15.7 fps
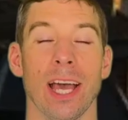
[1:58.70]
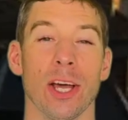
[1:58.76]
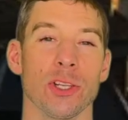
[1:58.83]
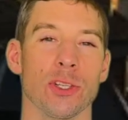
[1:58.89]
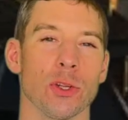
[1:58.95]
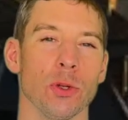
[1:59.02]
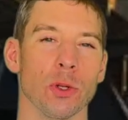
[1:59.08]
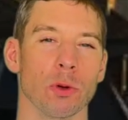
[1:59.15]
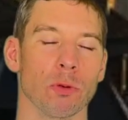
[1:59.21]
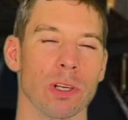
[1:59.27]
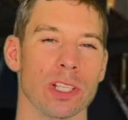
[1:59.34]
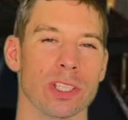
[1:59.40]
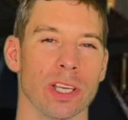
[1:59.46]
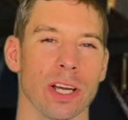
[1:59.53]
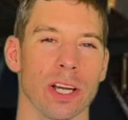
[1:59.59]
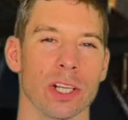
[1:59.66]
Do your
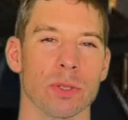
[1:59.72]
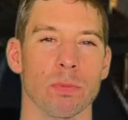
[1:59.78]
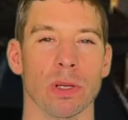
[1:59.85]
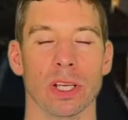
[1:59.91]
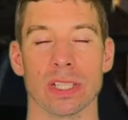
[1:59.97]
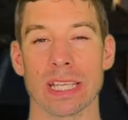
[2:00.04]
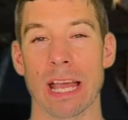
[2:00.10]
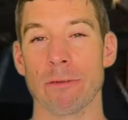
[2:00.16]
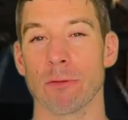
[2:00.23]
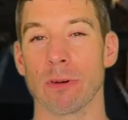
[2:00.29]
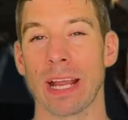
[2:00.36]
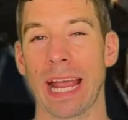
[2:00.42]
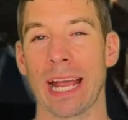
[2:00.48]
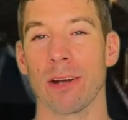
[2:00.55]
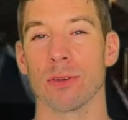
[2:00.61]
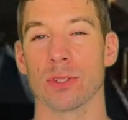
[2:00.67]
research, because every
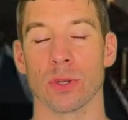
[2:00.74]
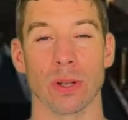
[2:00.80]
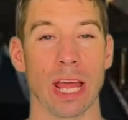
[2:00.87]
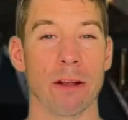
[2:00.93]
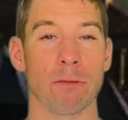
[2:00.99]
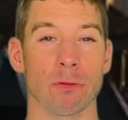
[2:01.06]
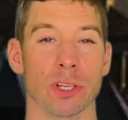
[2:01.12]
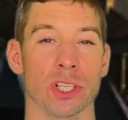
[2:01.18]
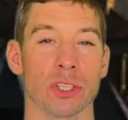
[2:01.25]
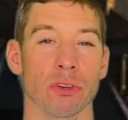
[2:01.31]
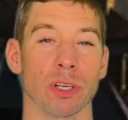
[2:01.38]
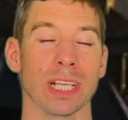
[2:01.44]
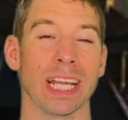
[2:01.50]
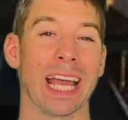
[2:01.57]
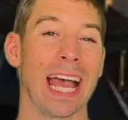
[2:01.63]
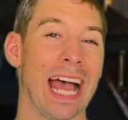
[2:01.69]
house on every
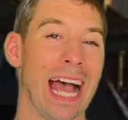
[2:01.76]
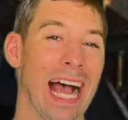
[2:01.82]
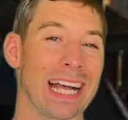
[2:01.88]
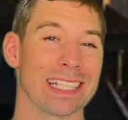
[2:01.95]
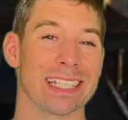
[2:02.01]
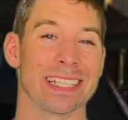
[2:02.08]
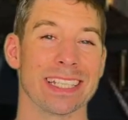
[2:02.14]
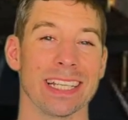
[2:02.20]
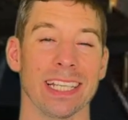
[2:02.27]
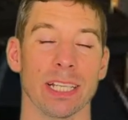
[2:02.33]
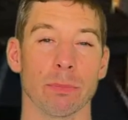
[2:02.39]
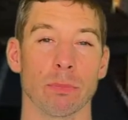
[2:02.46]
street has a ceiling